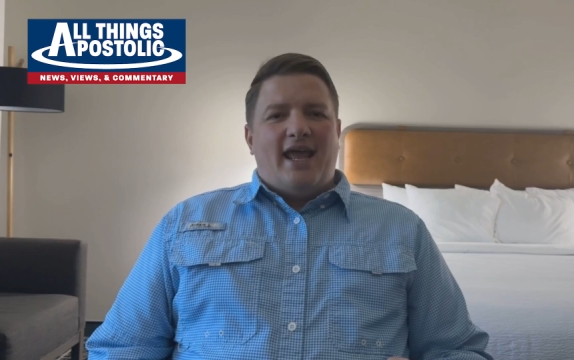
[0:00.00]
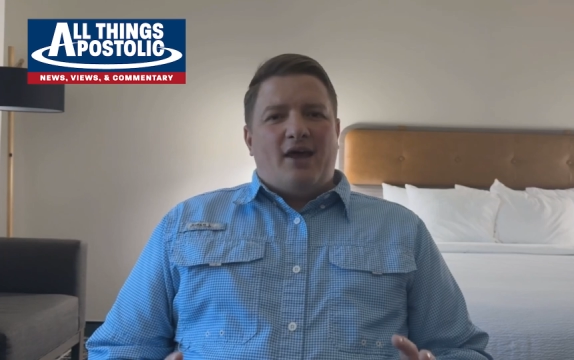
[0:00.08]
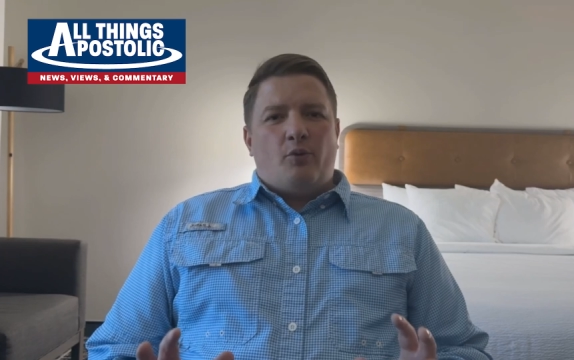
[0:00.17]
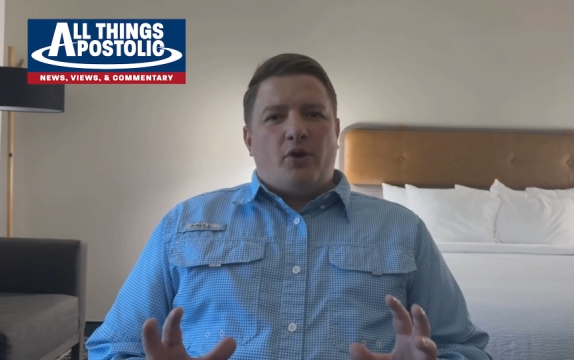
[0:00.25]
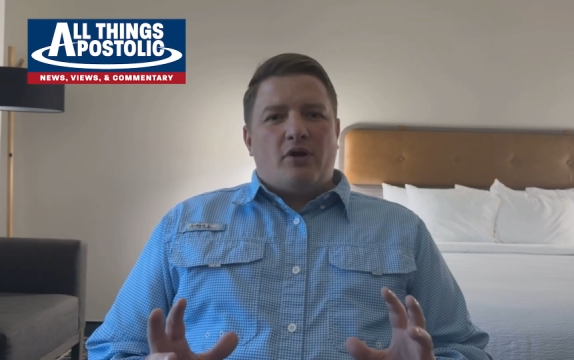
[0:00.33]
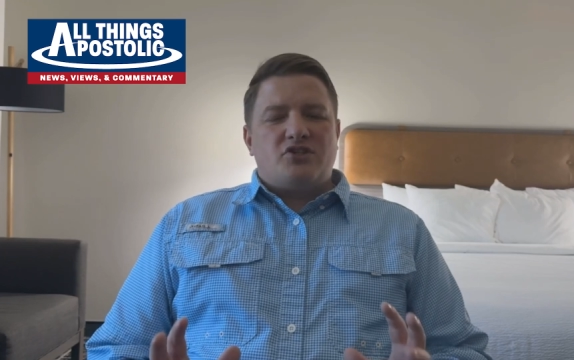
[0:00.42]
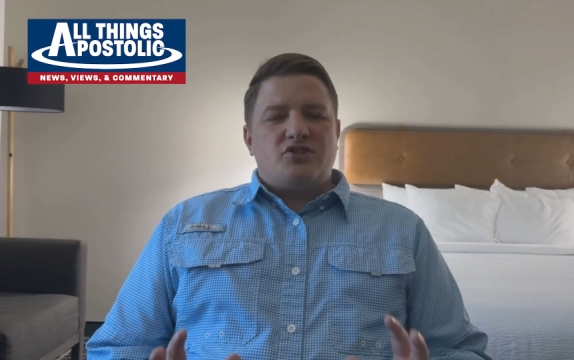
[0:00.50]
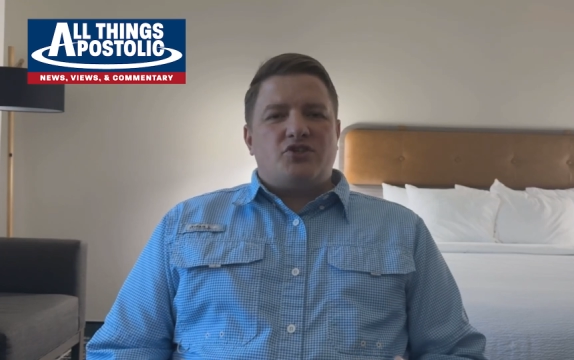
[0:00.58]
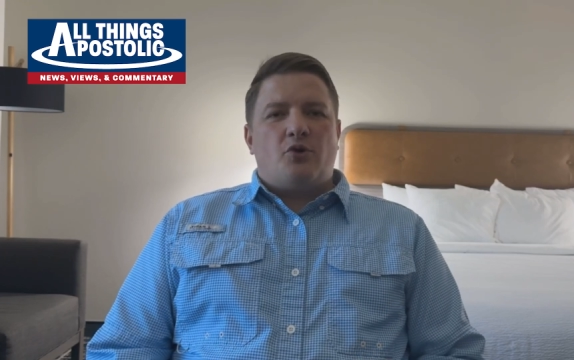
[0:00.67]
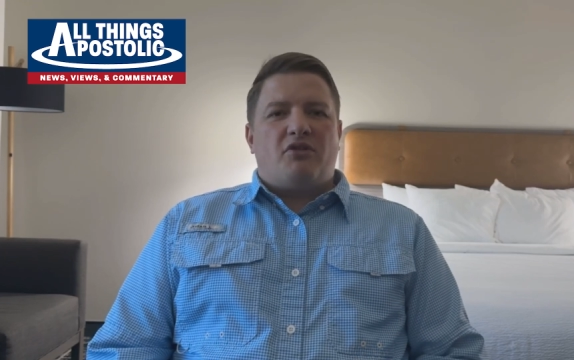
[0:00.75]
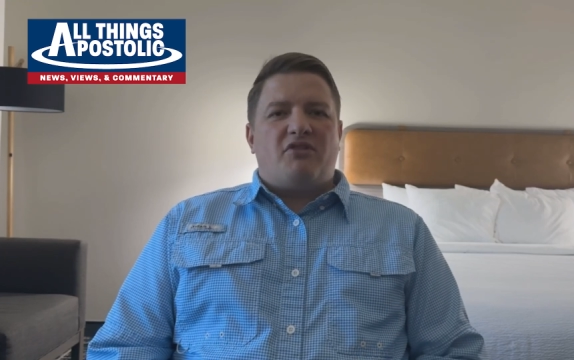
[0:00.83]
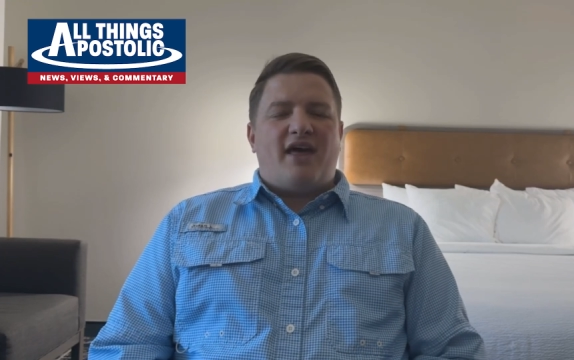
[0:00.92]
and we are
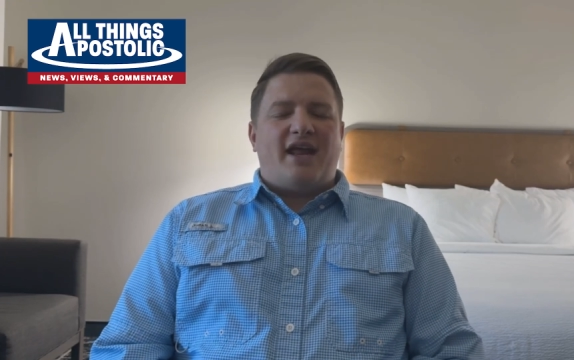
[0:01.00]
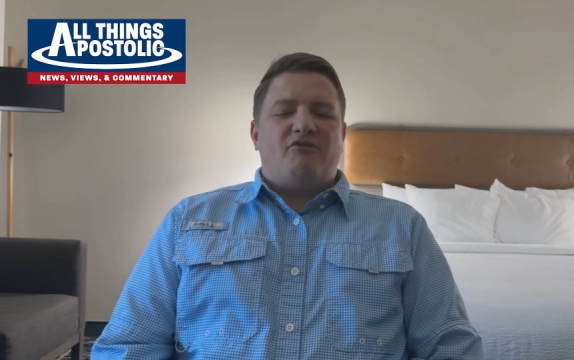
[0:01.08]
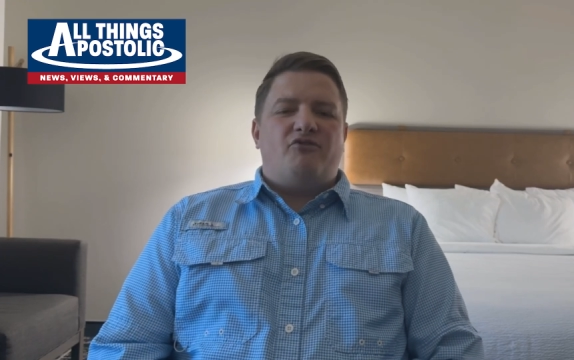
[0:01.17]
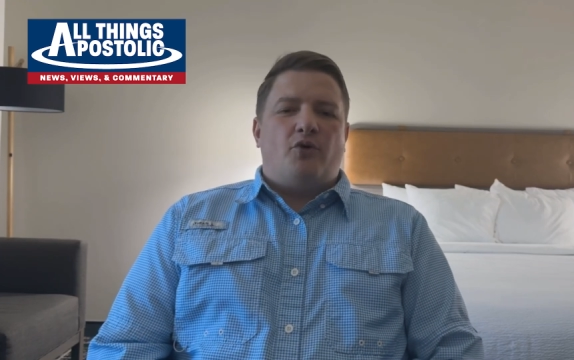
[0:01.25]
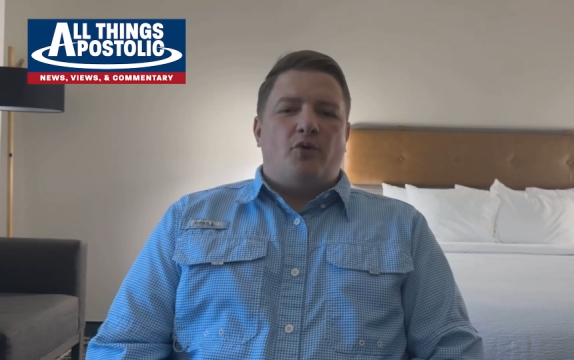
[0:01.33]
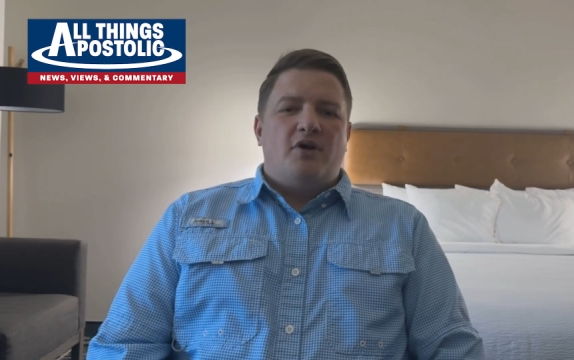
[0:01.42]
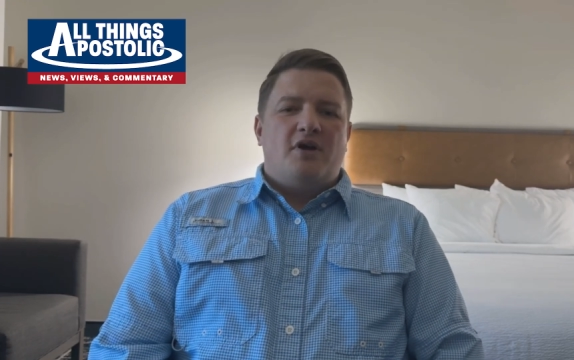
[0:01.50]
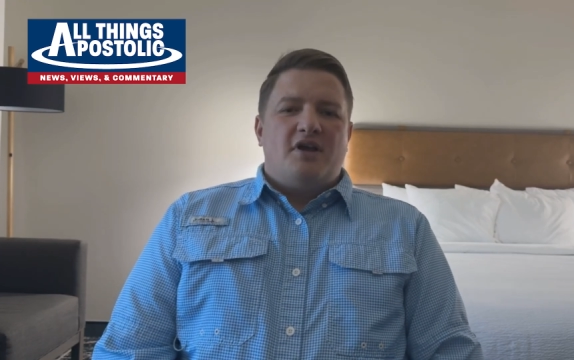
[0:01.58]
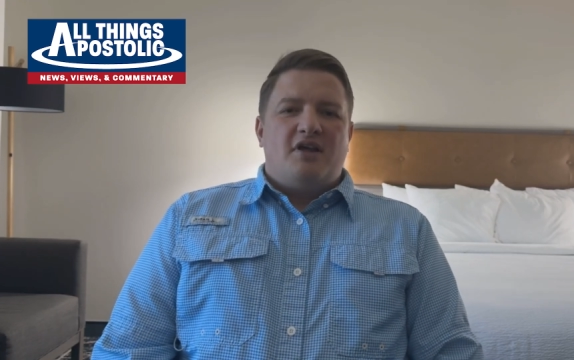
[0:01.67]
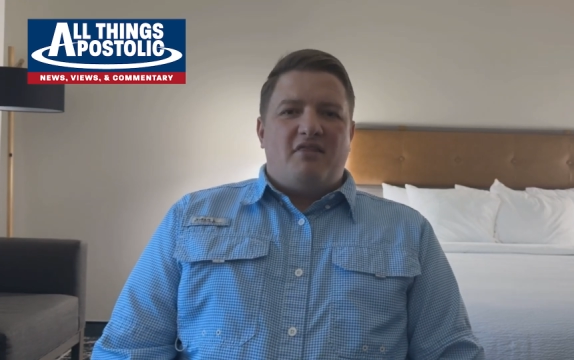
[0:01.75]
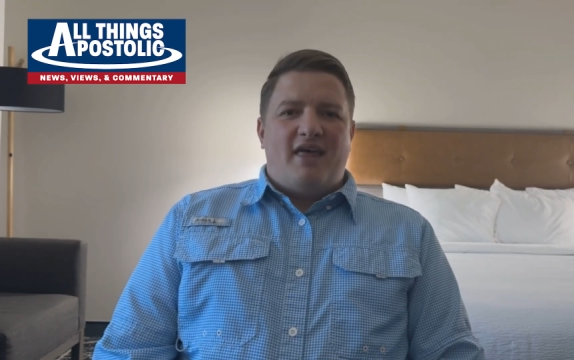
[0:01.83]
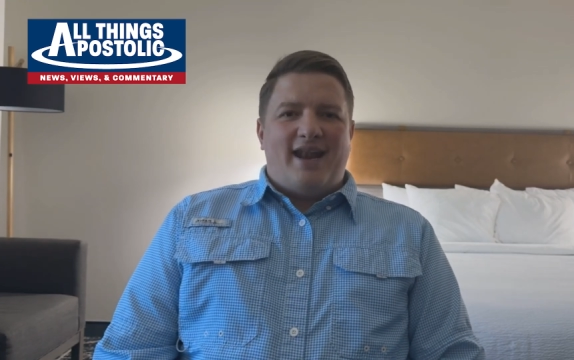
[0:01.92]
so thankful
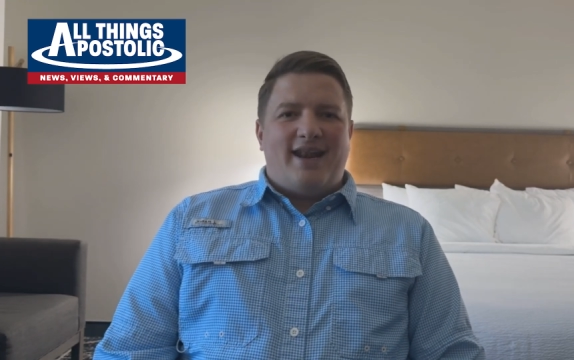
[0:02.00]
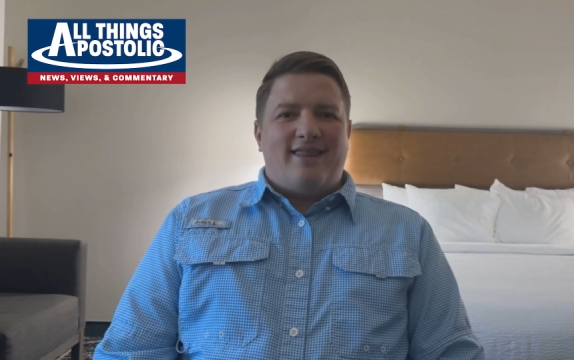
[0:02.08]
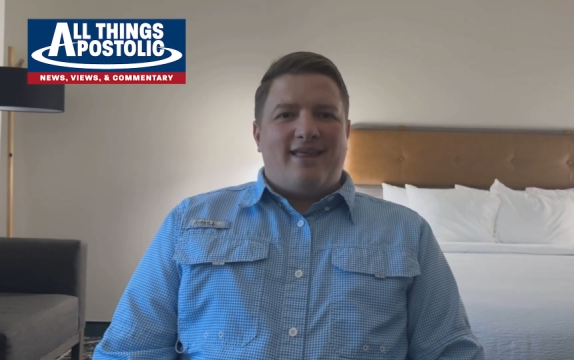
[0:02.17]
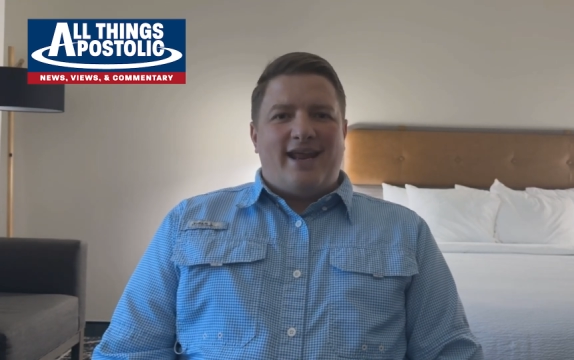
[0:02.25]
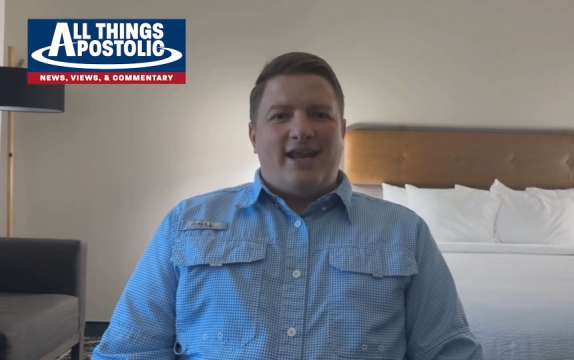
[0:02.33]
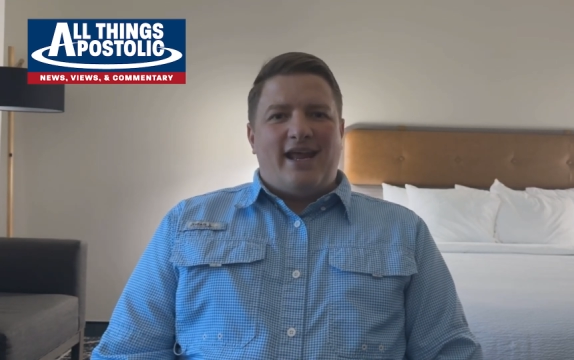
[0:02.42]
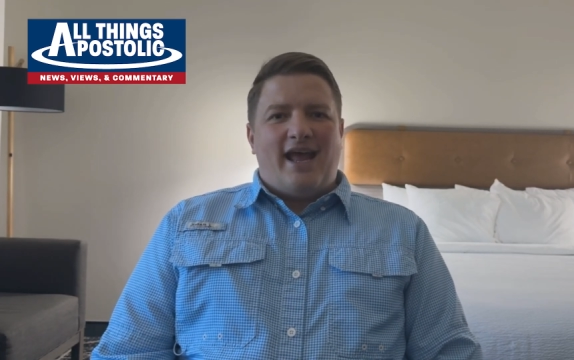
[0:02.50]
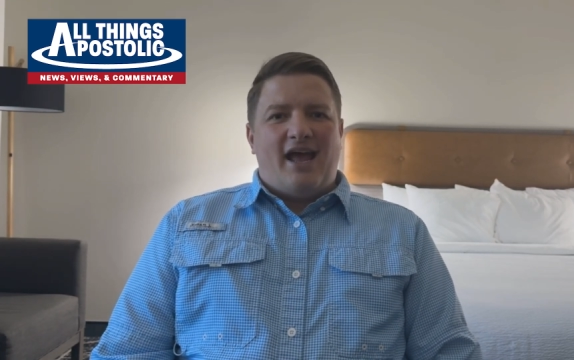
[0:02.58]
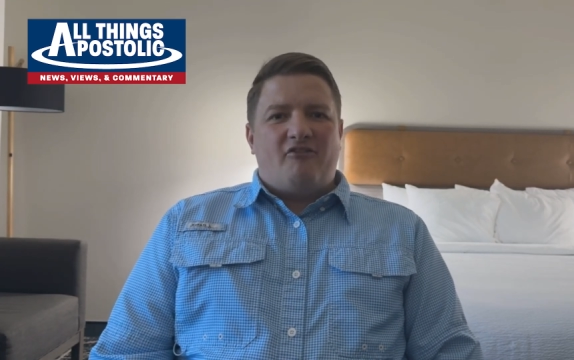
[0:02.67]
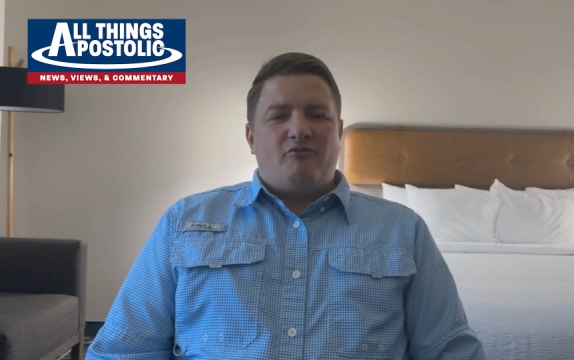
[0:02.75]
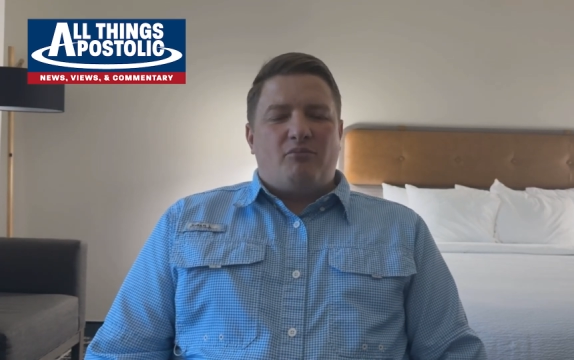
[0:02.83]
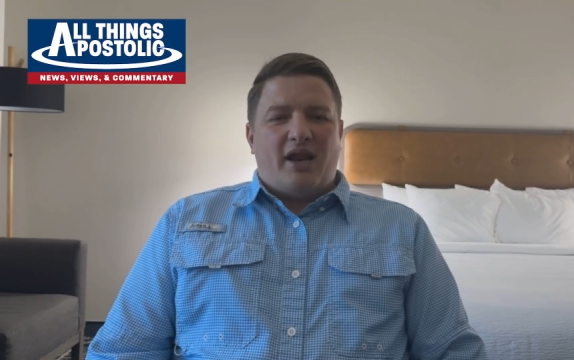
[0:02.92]
that they
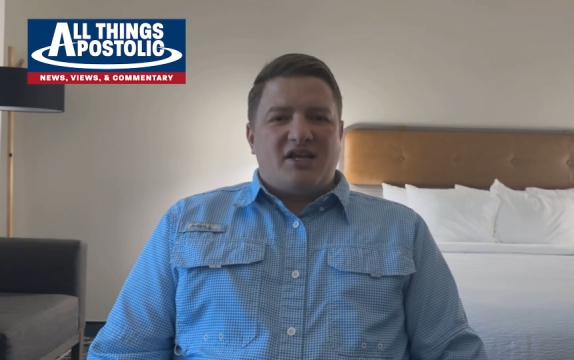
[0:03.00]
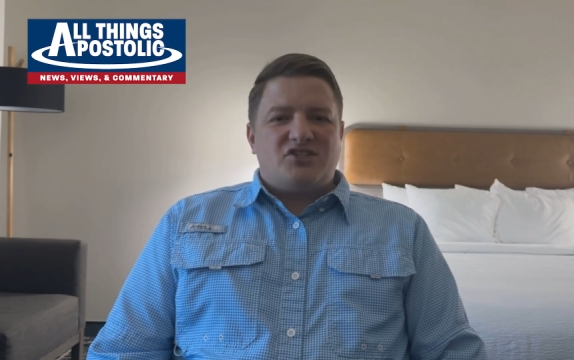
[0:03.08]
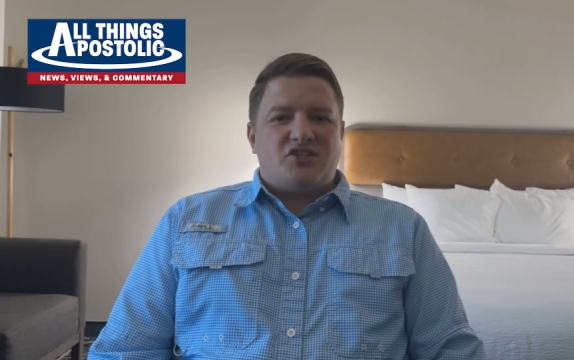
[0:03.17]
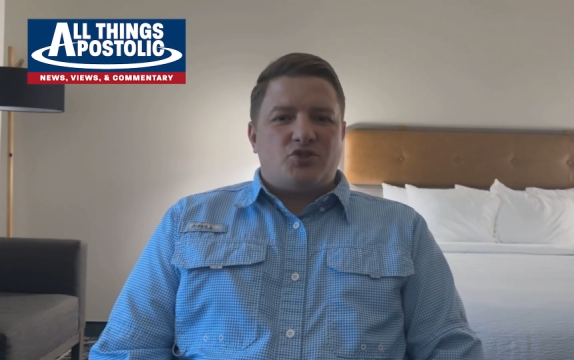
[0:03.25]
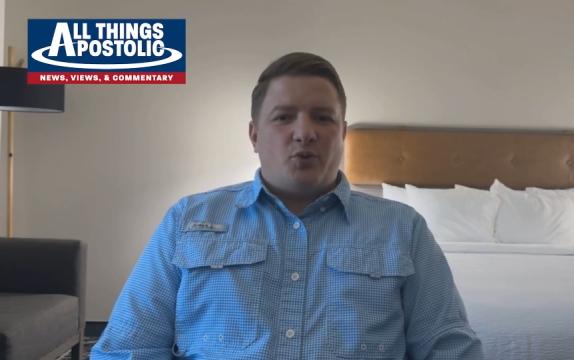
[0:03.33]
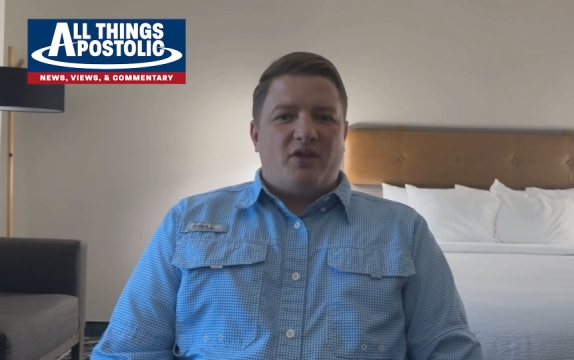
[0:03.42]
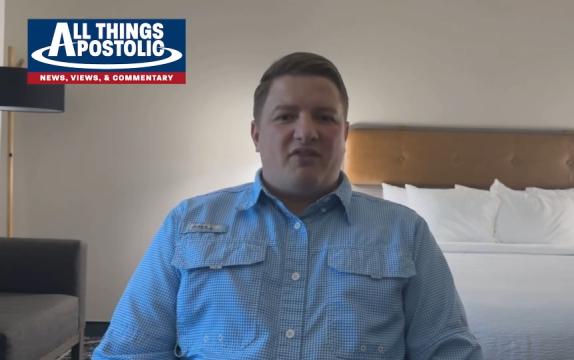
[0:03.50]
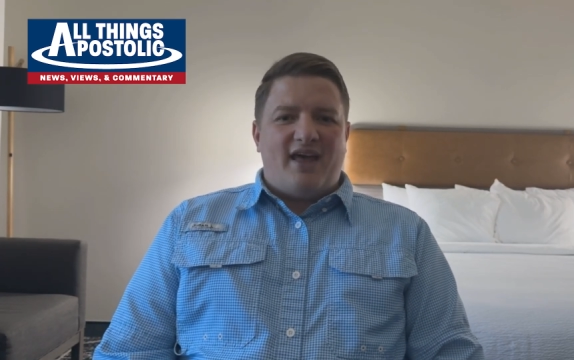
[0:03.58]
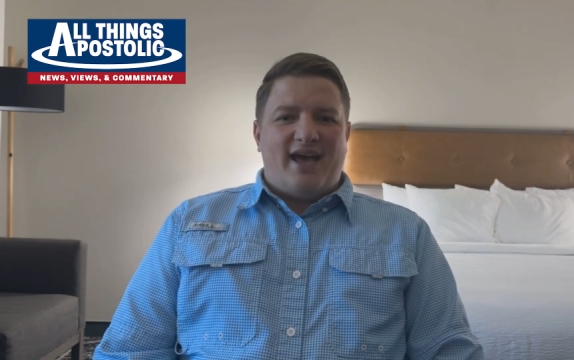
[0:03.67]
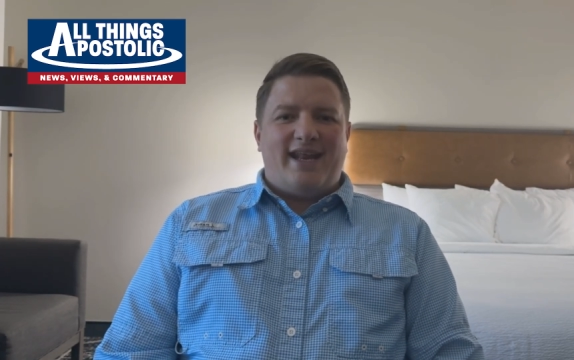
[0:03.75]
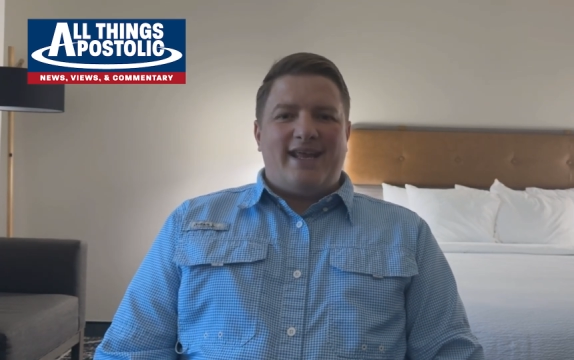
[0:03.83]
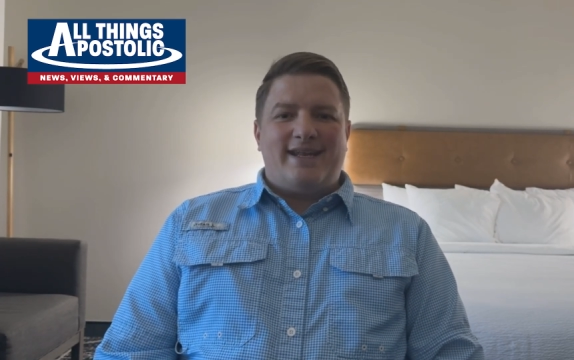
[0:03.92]
have blessed us with that.